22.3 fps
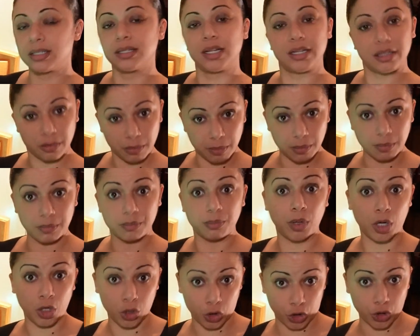like the
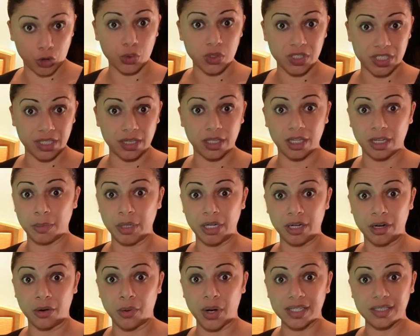molecules in the
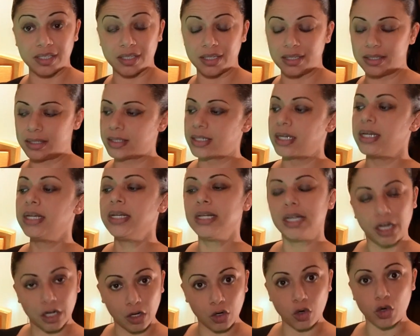amino acids,
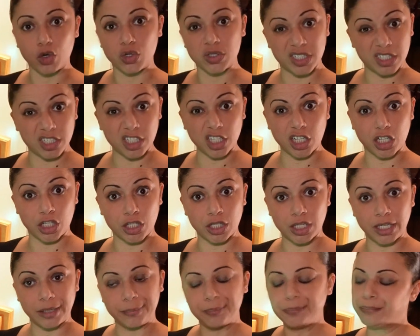and causes the
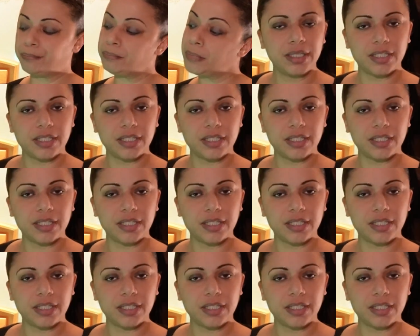curdling.